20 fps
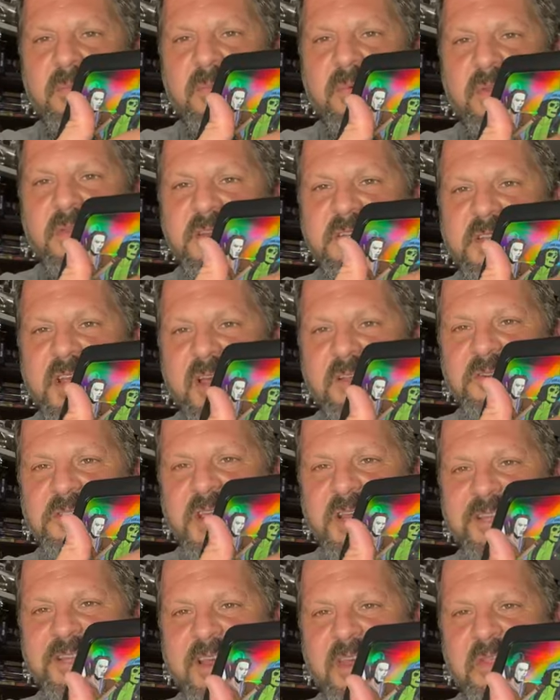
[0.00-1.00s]
This guy looks
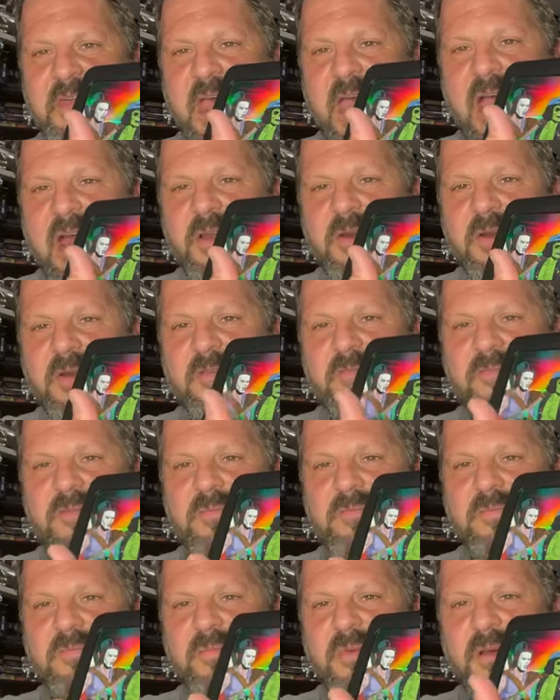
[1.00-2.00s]
like Death Adder
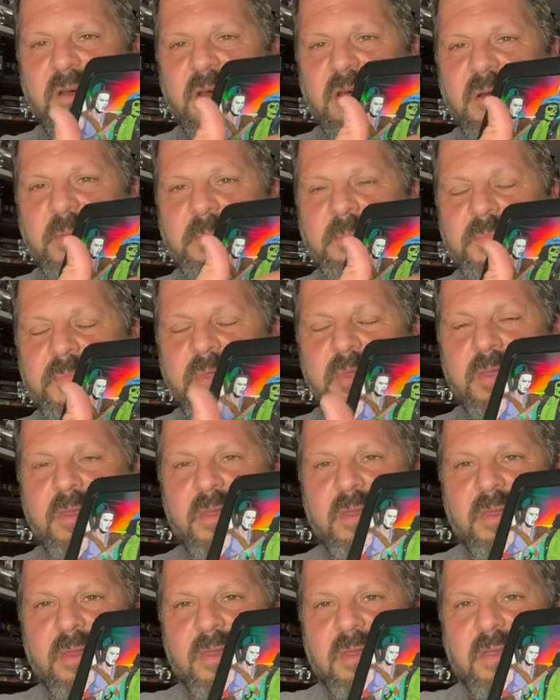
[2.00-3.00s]
from
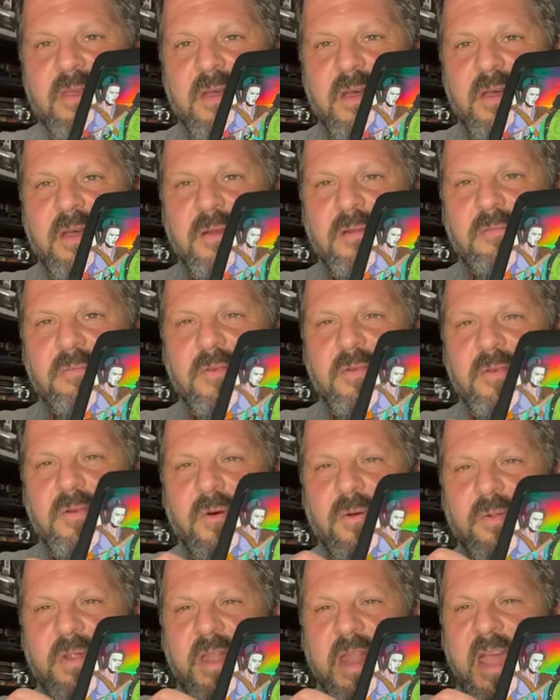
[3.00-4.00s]

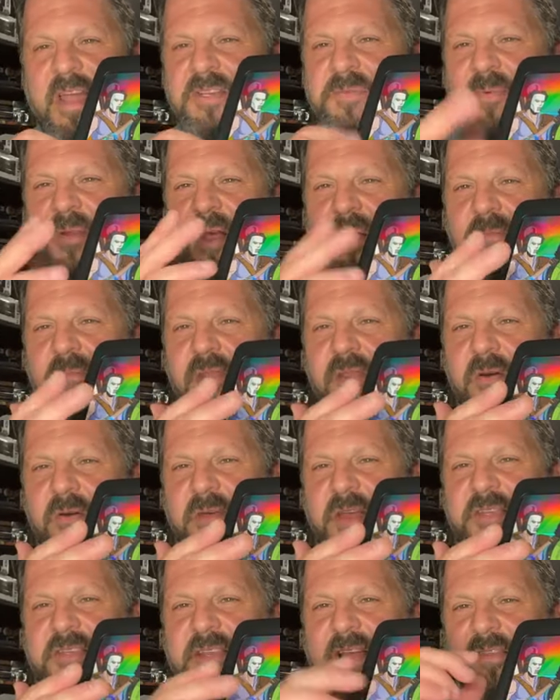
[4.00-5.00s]
Golden Axe, but I know
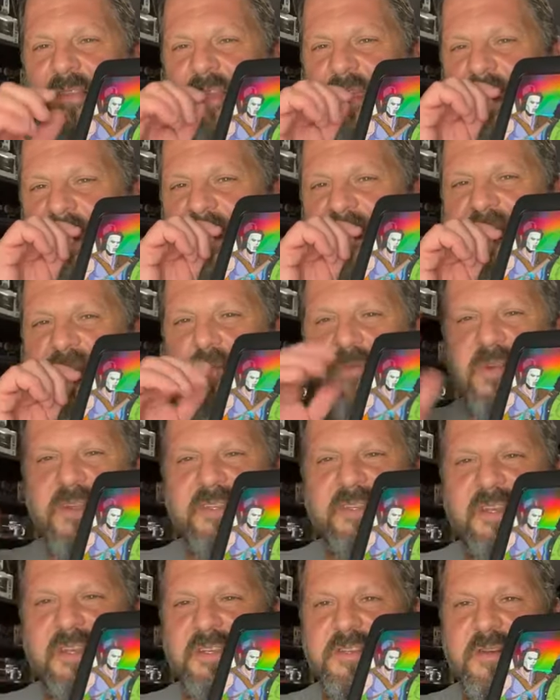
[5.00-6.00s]
that's not the case. I want to
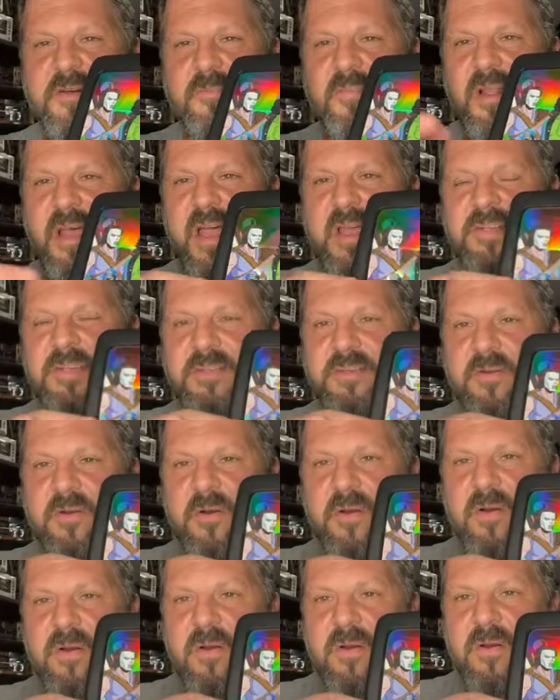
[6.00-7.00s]
say he's on Black
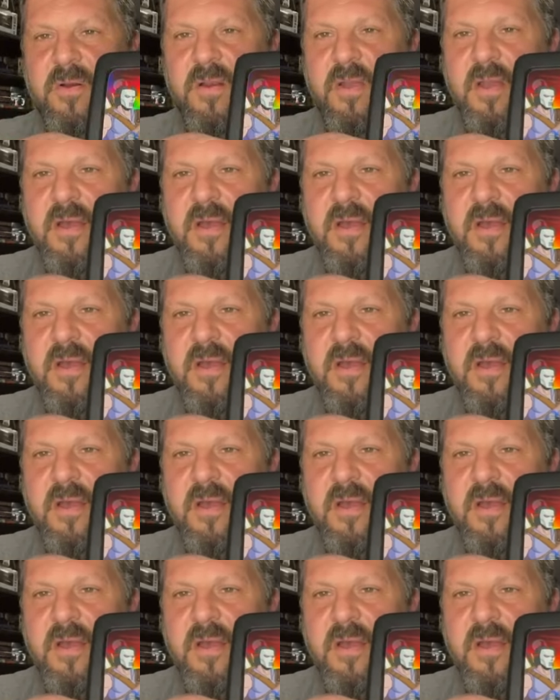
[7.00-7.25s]
Star.